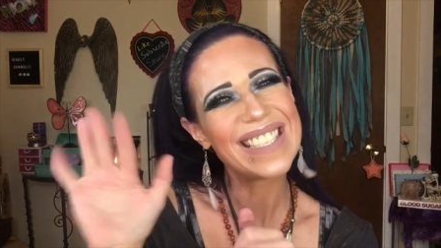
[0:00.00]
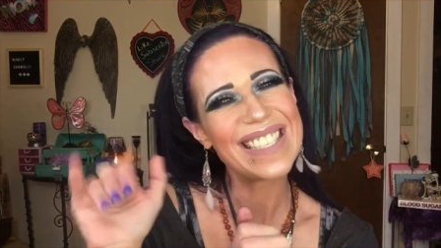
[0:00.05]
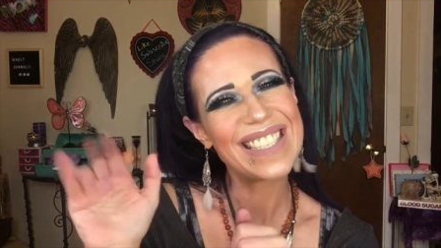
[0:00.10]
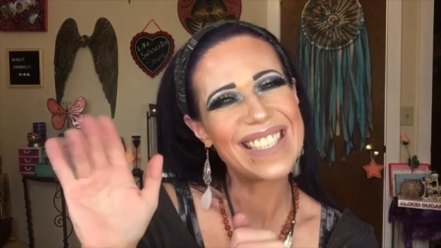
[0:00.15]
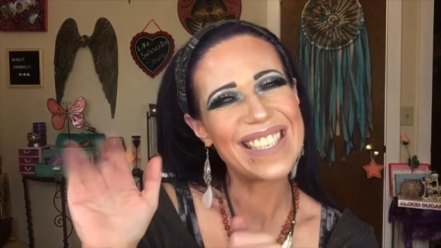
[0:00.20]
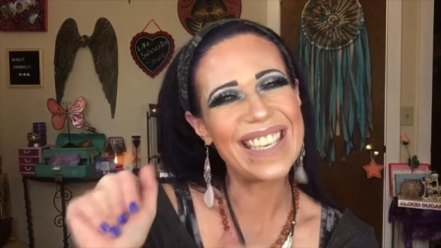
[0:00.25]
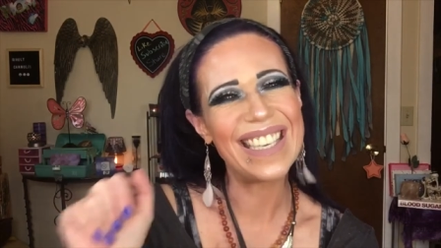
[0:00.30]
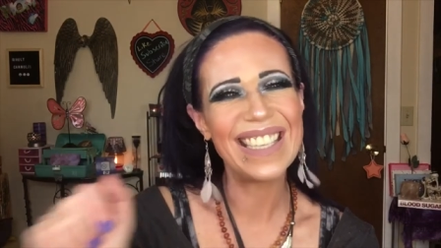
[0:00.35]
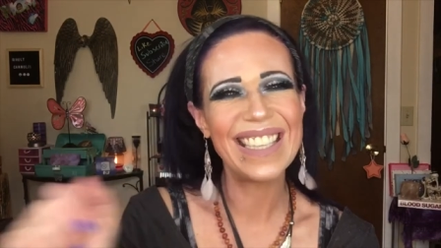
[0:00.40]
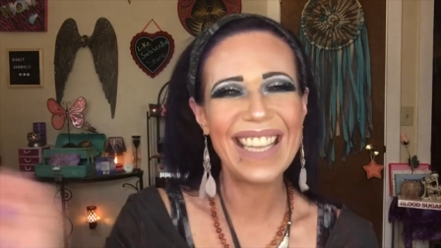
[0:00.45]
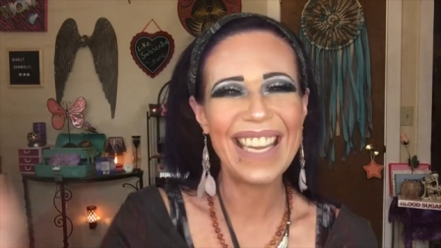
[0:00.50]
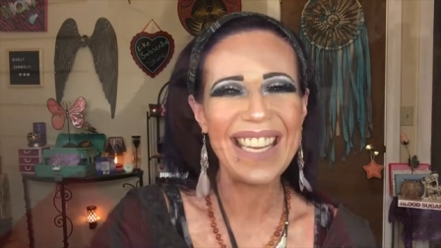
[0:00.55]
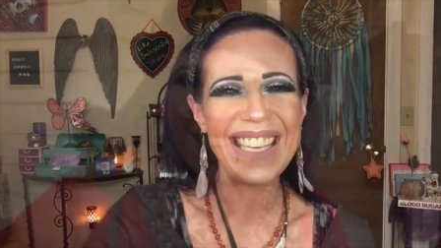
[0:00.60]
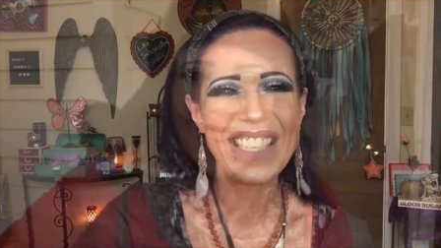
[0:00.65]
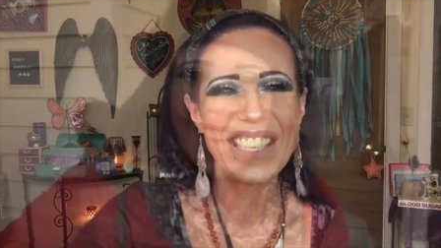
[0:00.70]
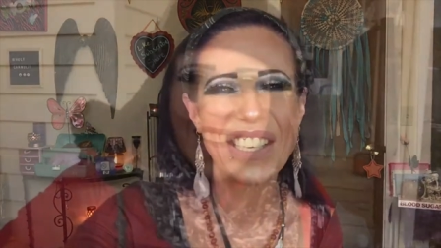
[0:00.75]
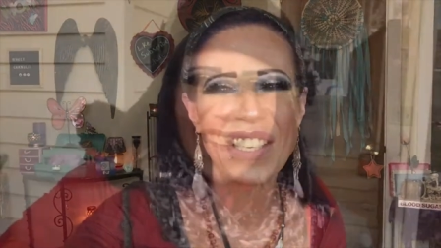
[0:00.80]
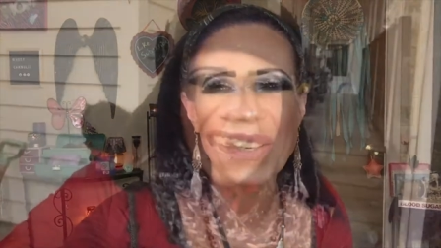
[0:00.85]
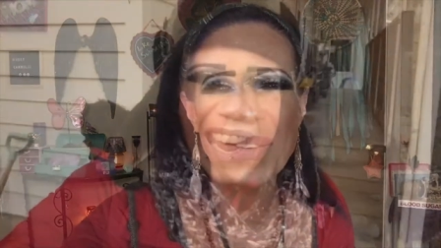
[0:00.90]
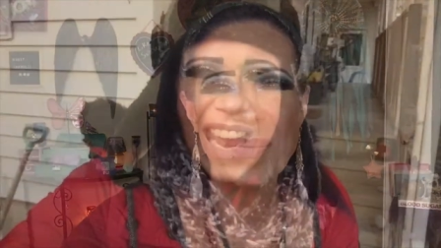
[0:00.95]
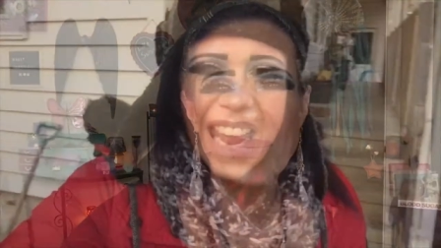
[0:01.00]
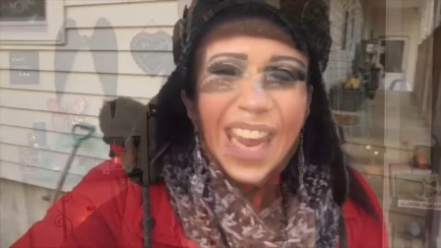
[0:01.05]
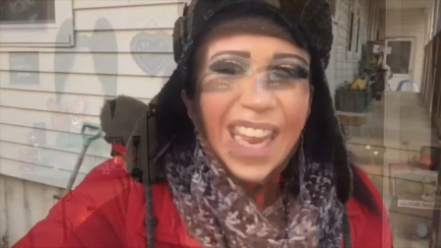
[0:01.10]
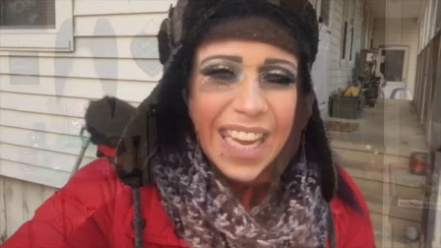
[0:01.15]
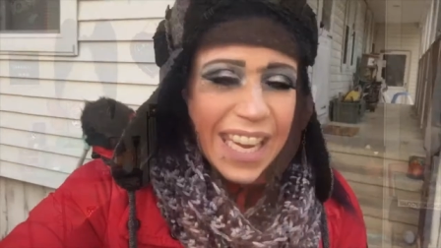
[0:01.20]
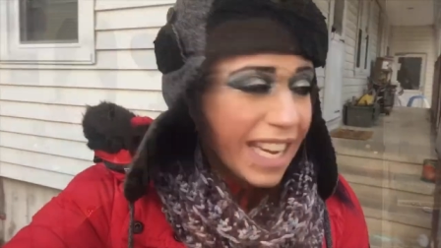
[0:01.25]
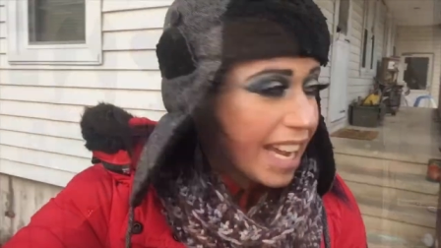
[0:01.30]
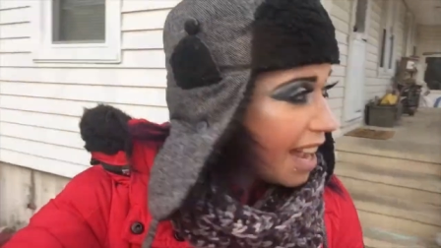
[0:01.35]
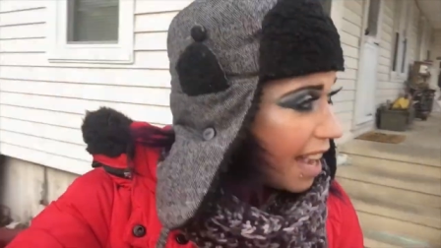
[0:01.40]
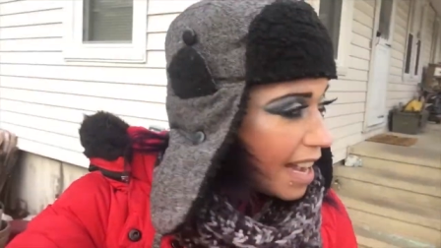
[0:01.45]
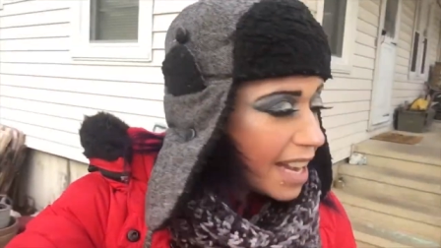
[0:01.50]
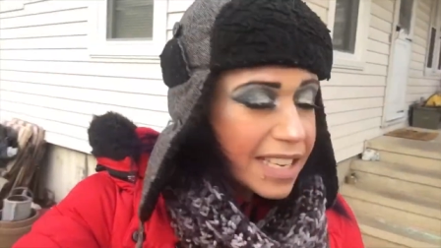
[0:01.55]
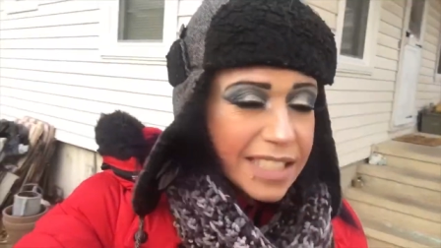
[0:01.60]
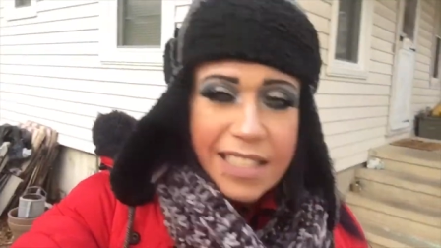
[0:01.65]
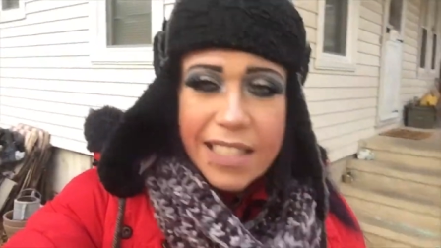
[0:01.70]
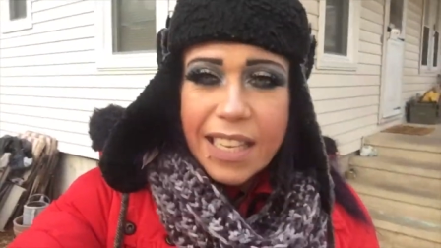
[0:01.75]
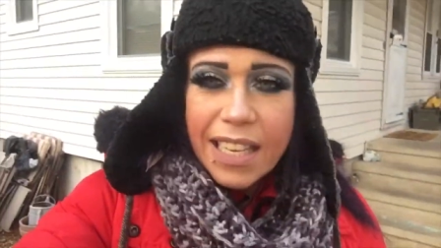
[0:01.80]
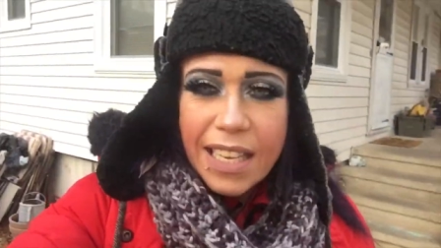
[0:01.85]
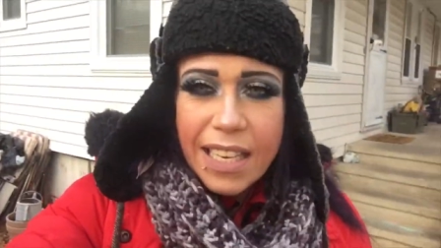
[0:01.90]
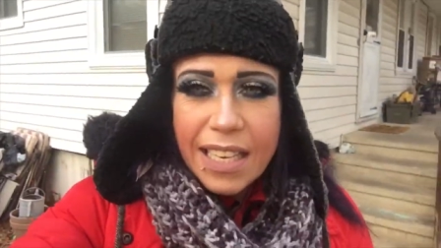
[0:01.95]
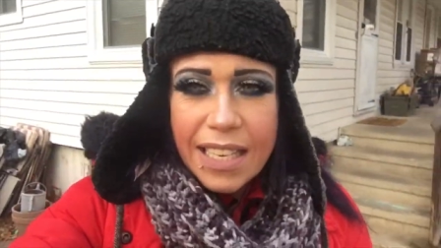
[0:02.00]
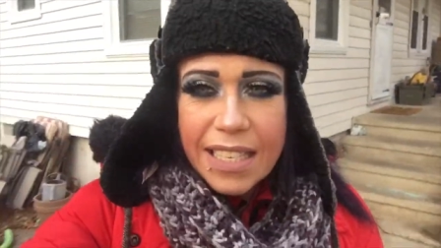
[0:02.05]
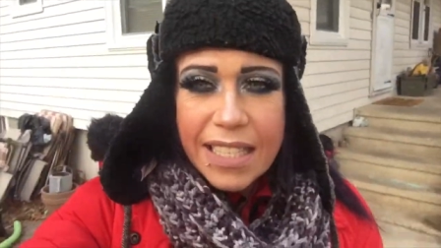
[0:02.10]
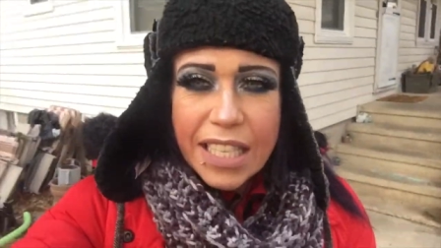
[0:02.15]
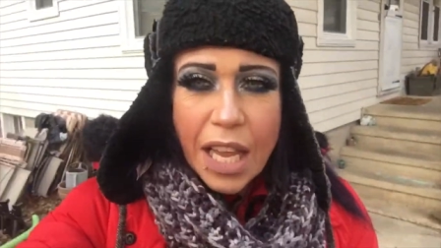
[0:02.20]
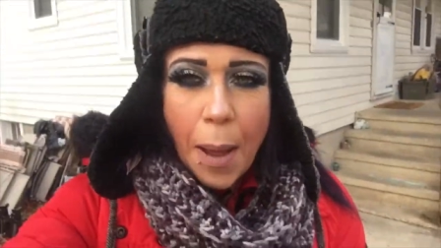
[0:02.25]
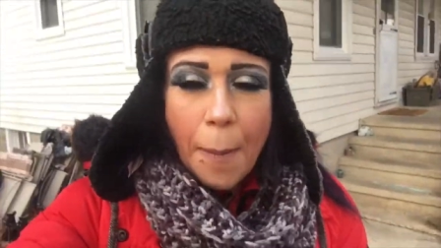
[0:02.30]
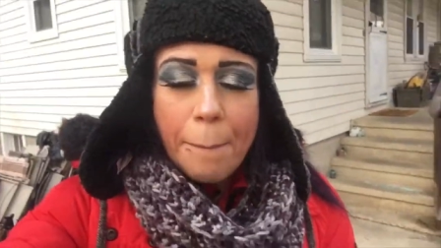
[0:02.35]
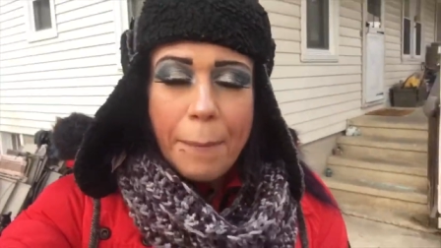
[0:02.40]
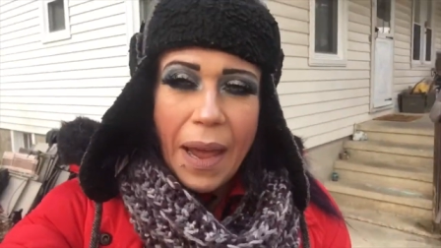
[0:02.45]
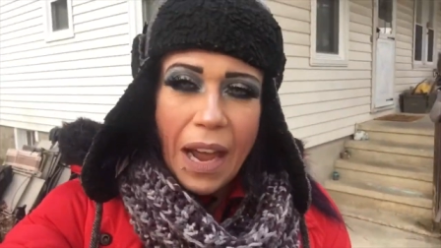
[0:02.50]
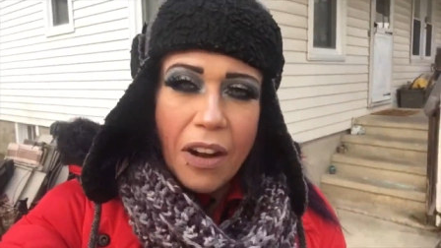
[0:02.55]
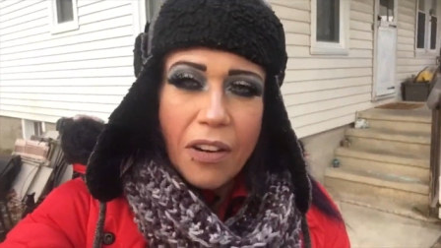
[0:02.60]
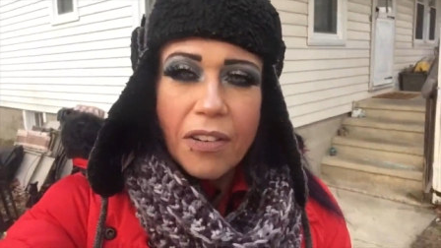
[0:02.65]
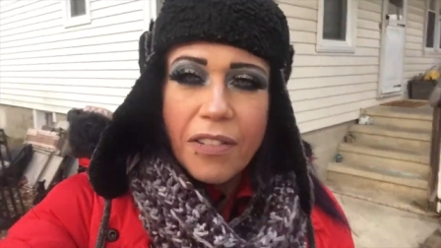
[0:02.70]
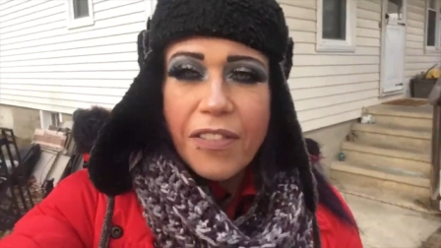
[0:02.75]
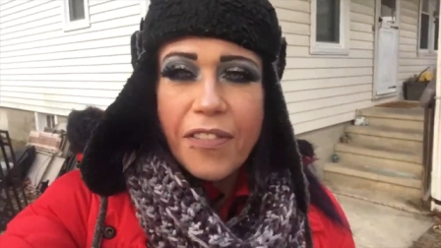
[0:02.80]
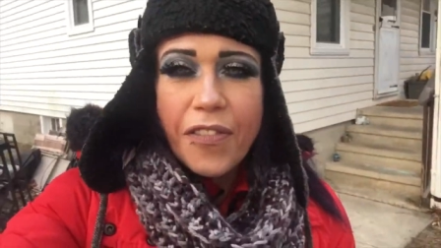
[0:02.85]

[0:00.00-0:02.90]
See you later. Hey guys, it is about